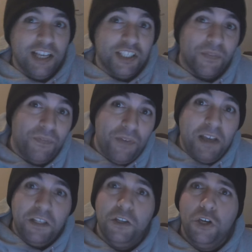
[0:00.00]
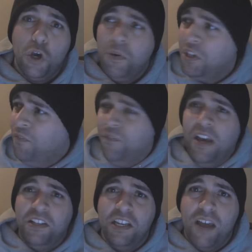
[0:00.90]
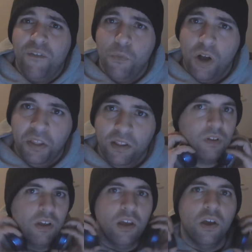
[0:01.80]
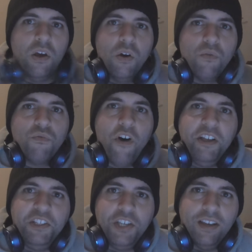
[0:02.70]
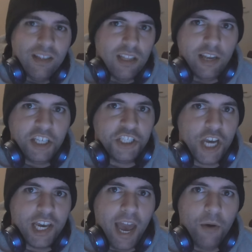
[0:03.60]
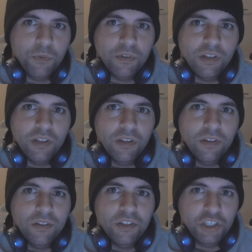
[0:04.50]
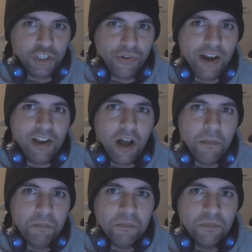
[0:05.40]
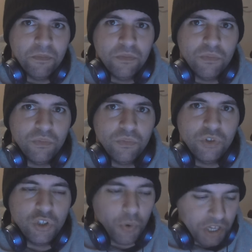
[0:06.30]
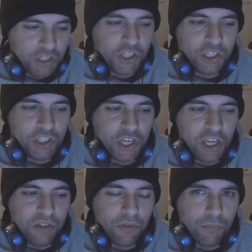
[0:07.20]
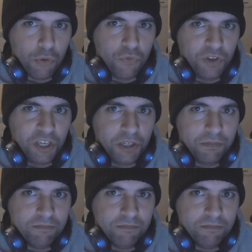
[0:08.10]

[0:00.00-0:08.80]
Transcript: It's affected you. It's affected everyone. Right, let's check out this trailer. 2016, the movie.